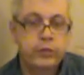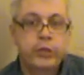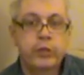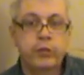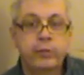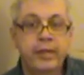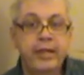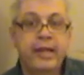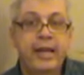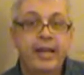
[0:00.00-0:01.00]

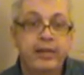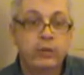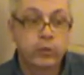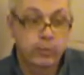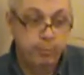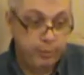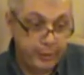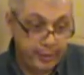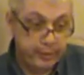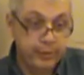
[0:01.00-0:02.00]
generate a
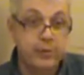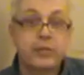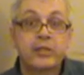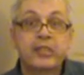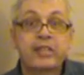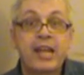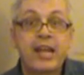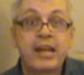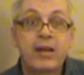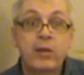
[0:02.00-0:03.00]
bigger
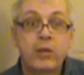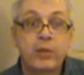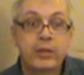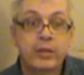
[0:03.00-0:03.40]
sound